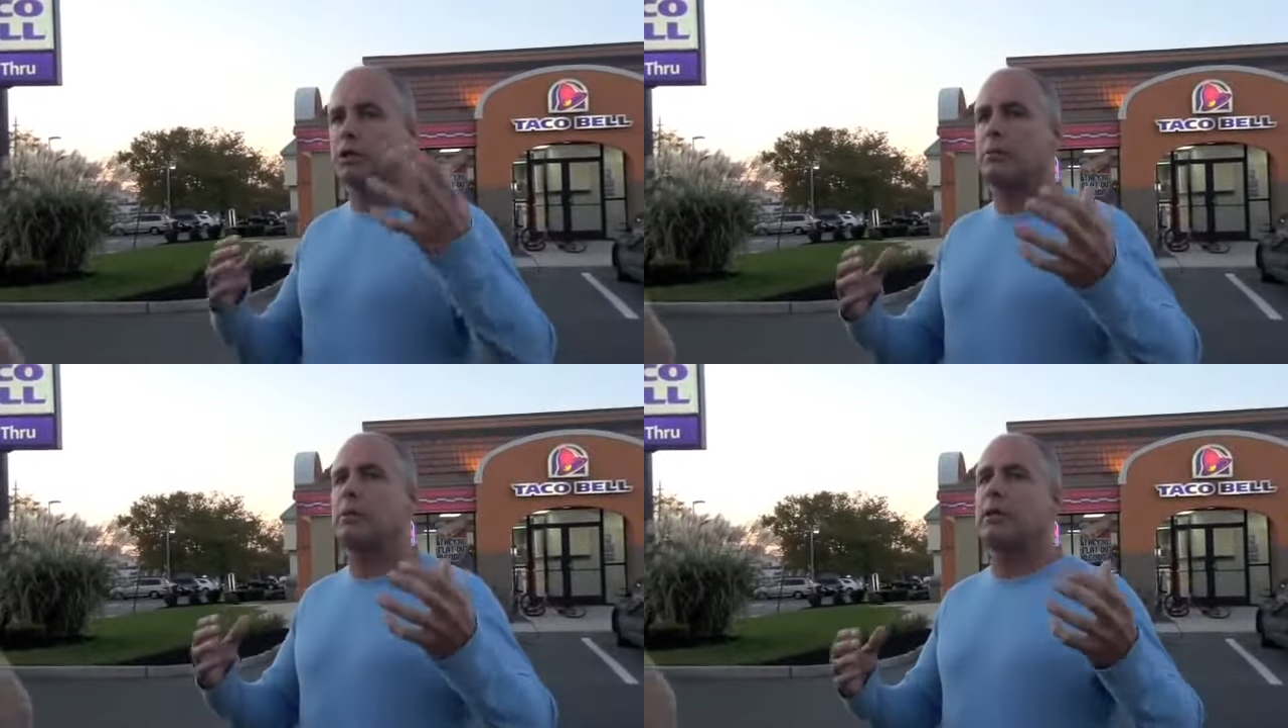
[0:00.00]

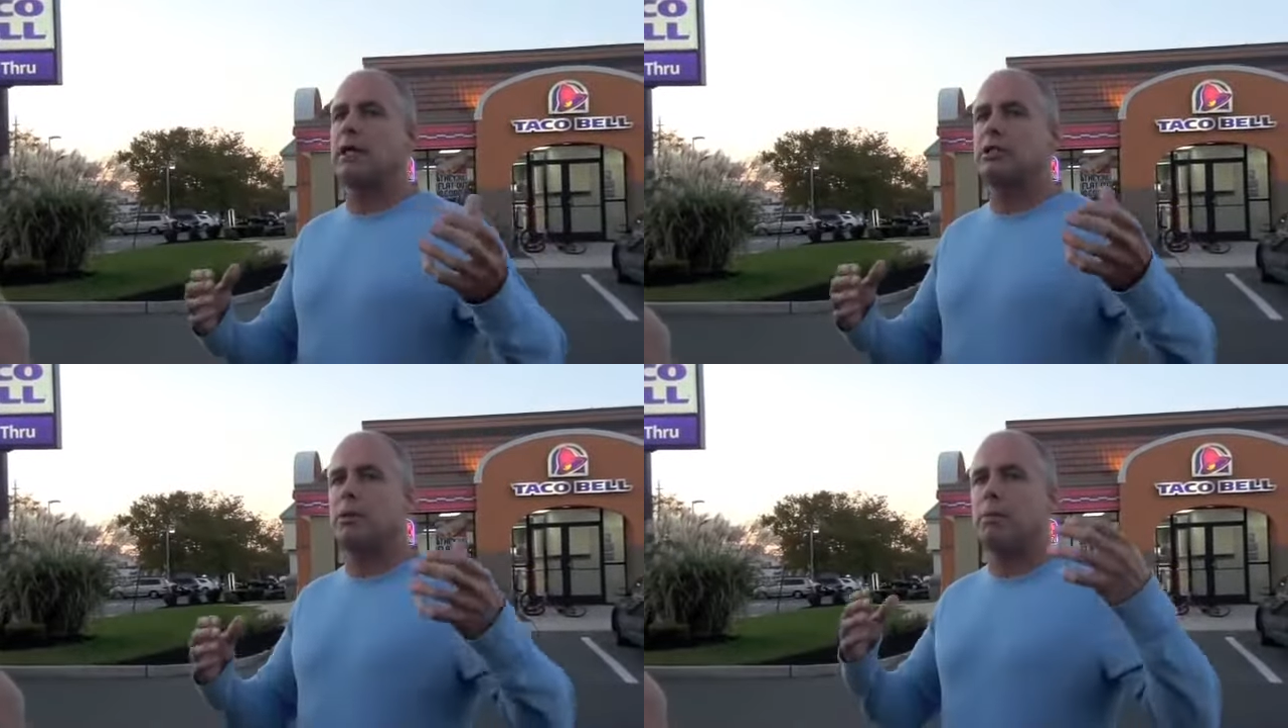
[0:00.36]
something
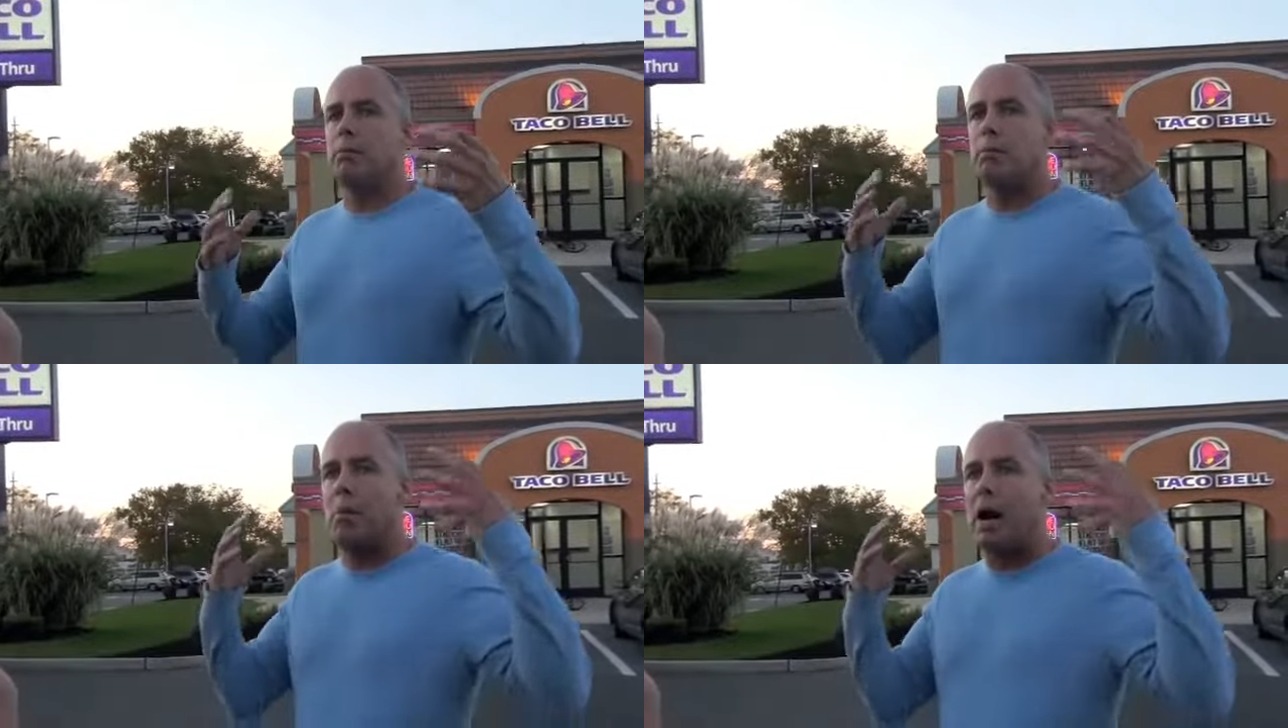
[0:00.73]
that's a
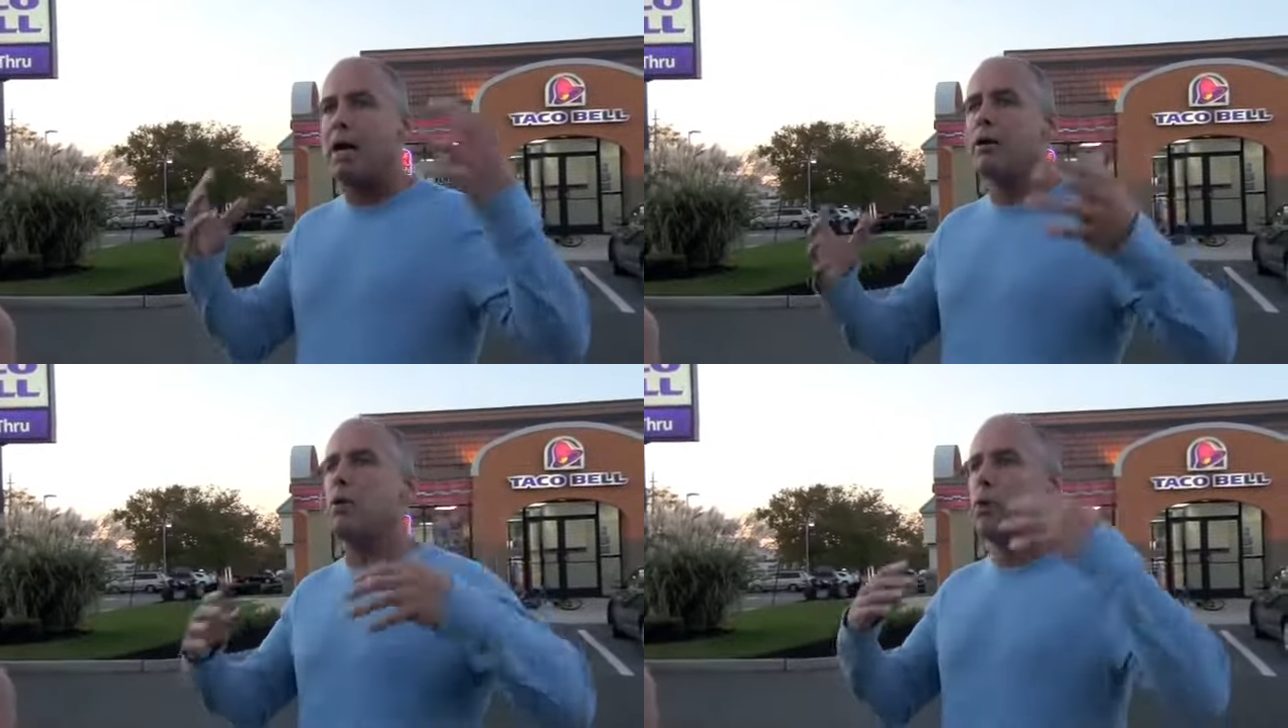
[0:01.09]

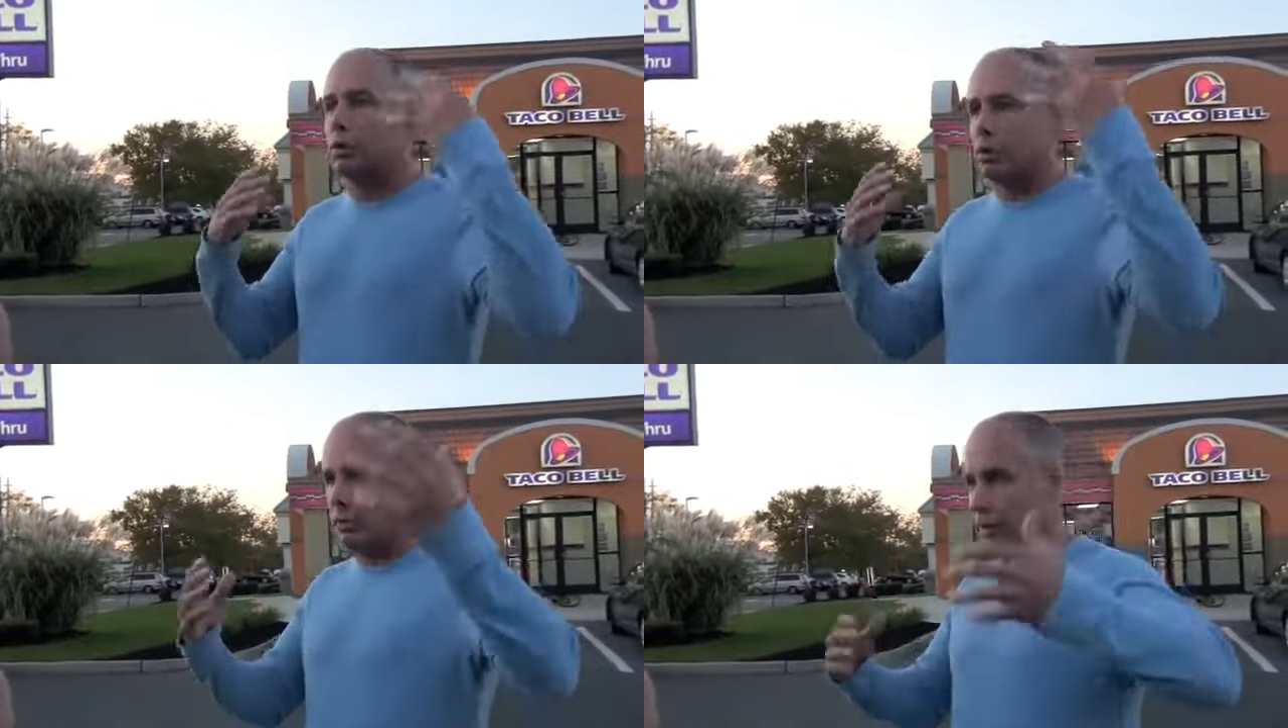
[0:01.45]

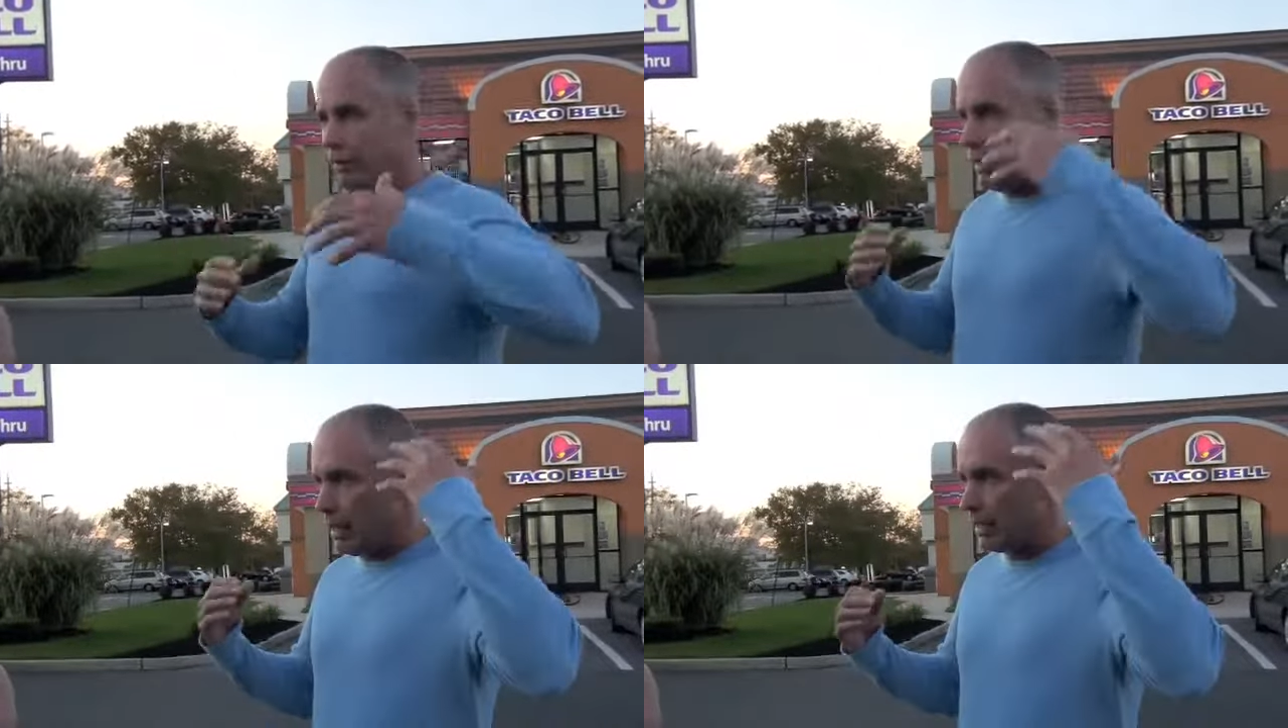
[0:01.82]
mind-altering
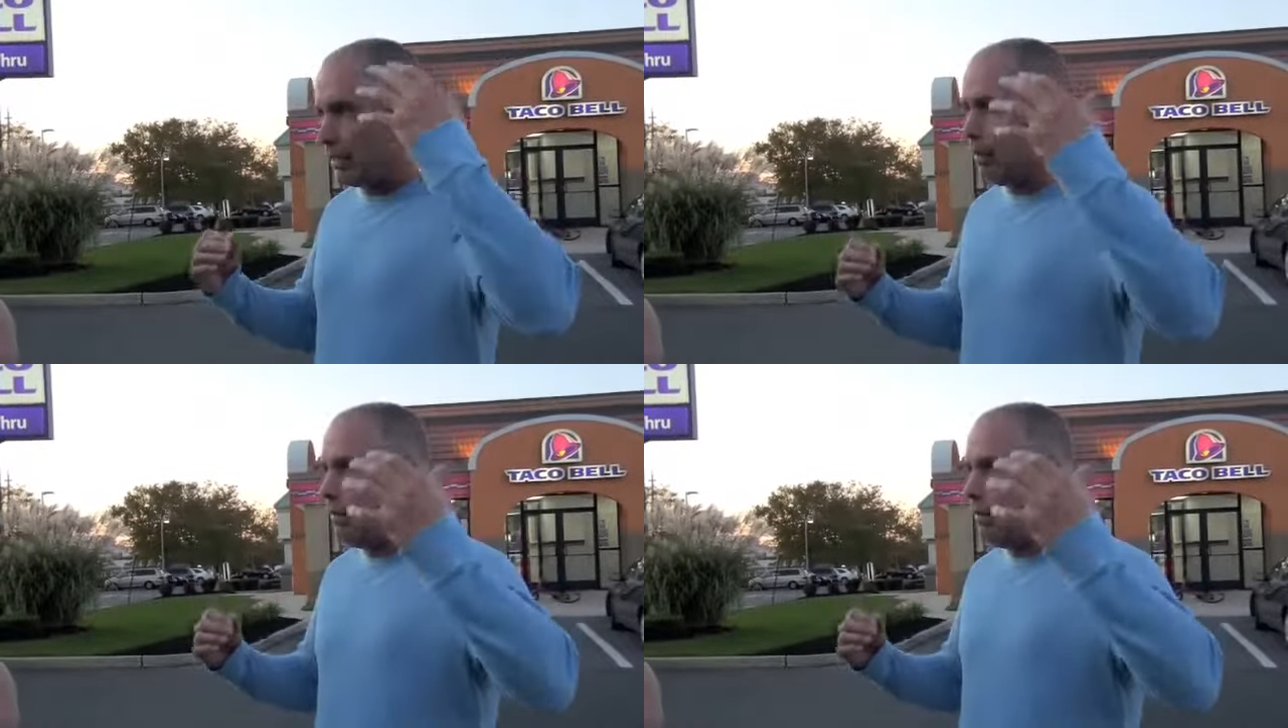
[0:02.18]
thing,